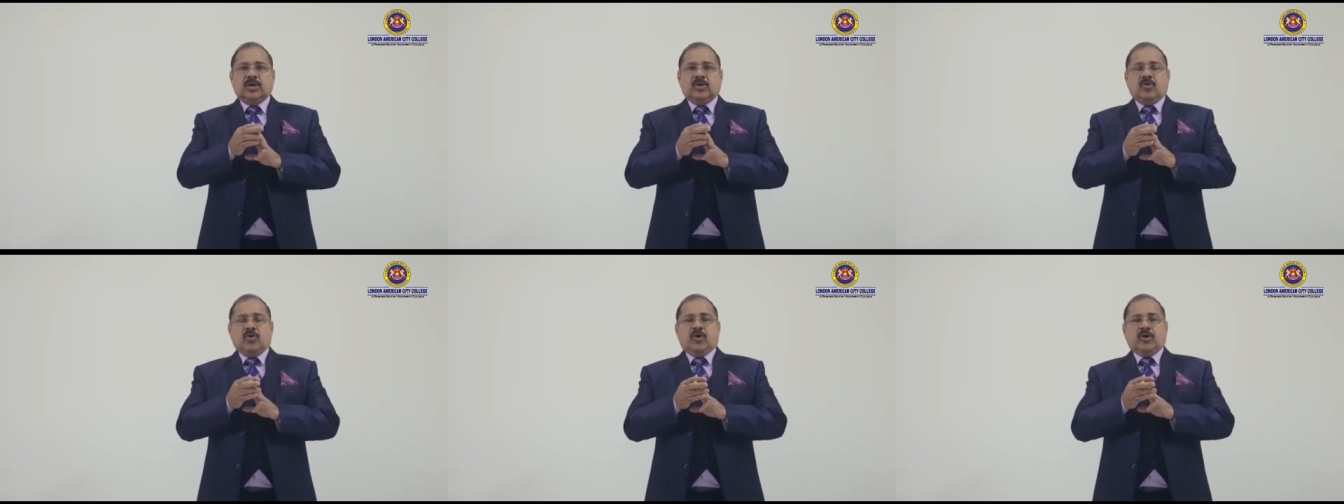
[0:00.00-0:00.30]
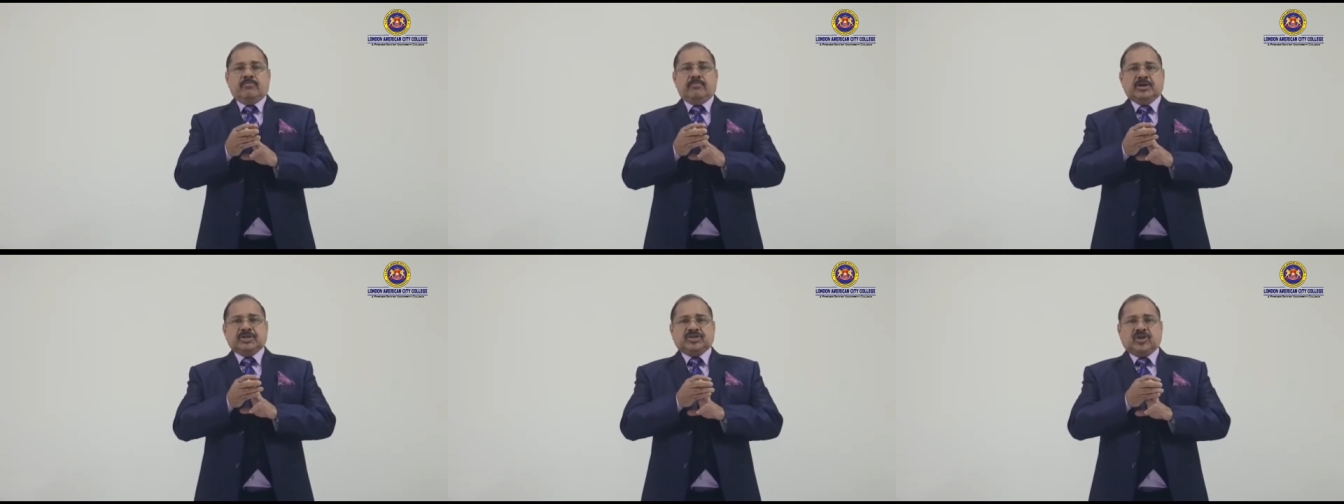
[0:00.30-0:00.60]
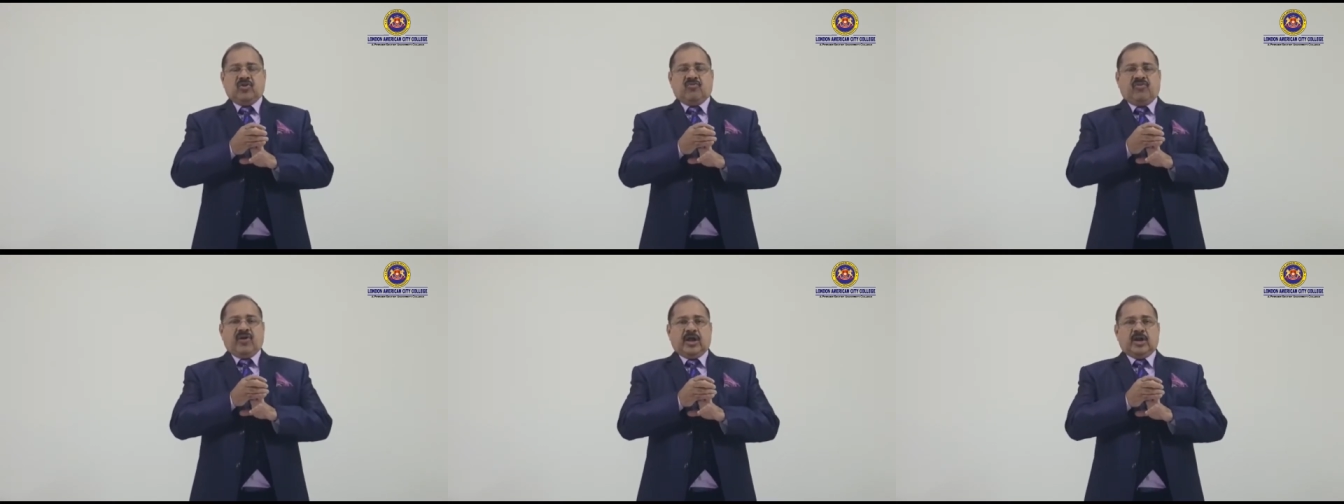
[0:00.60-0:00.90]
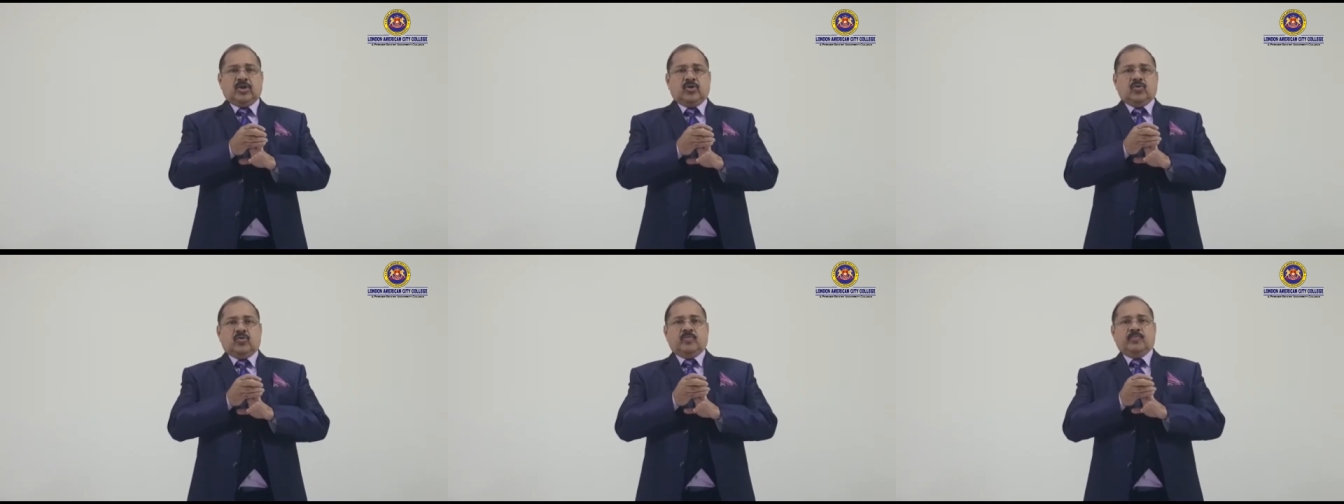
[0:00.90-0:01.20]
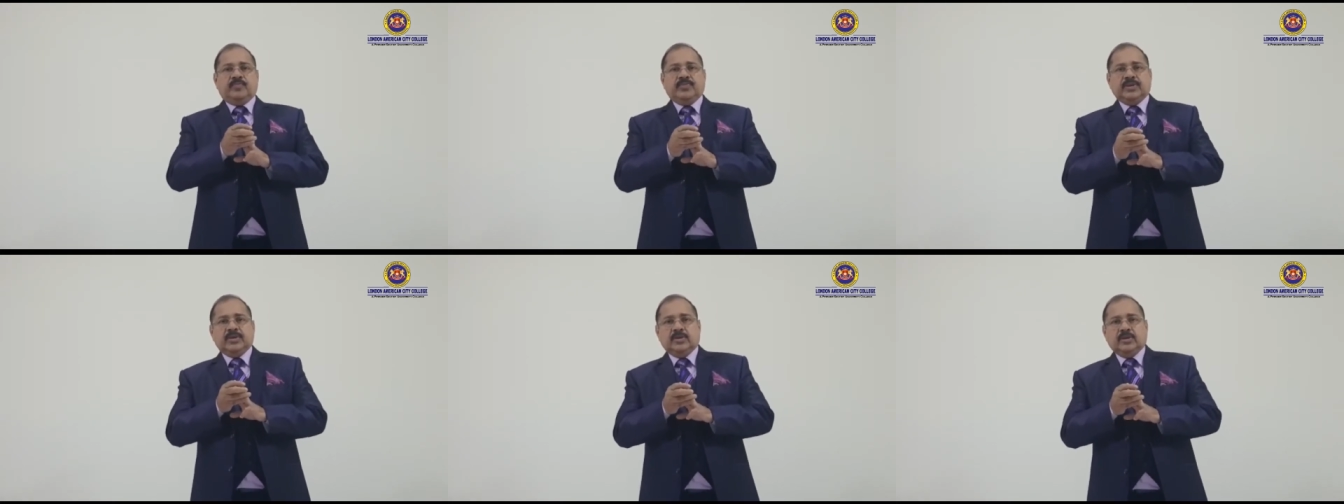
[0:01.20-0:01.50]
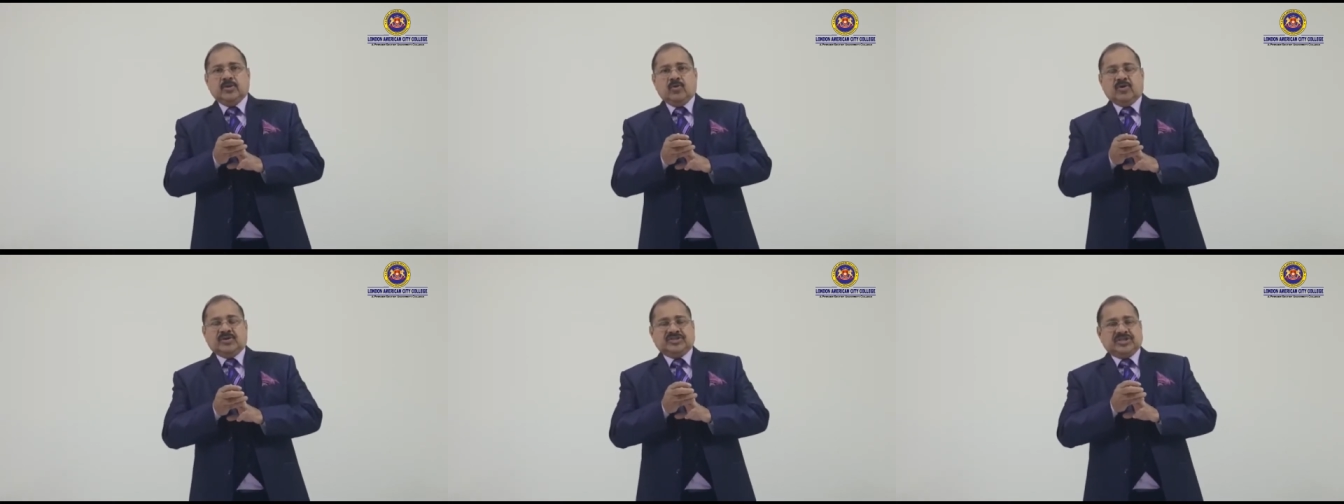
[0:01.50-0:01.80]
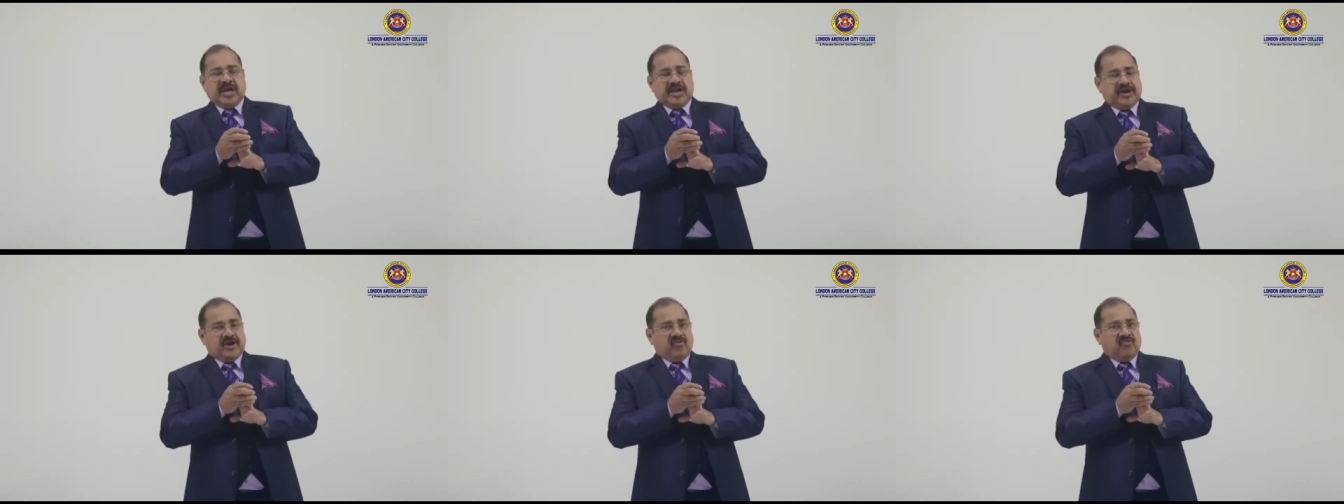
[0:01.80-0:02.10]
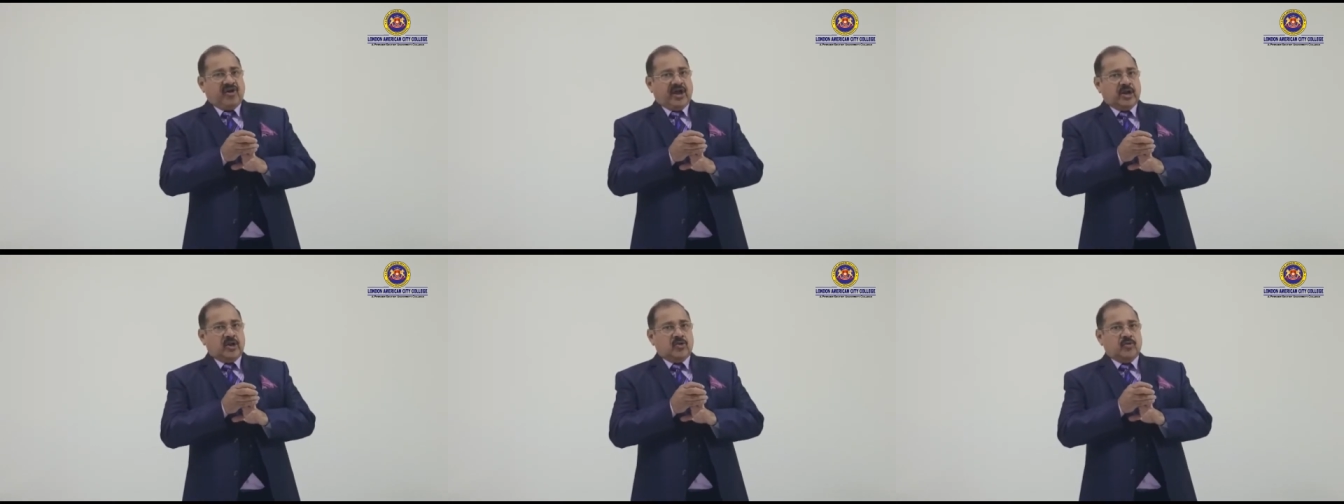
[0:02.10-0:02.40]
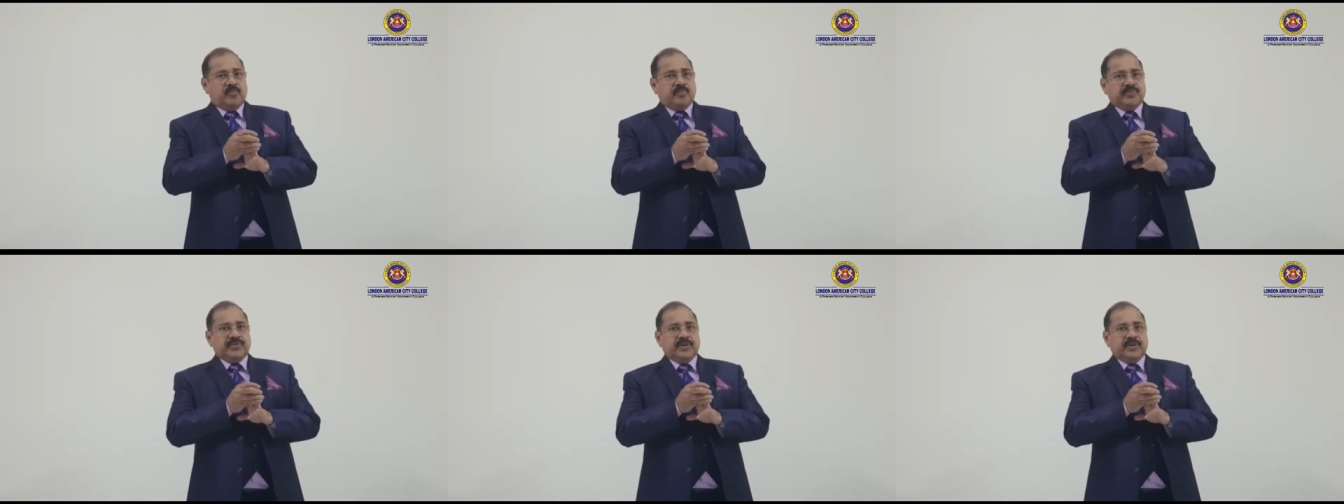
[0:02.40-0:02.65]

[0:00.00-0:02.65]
or measure of value or standard of value.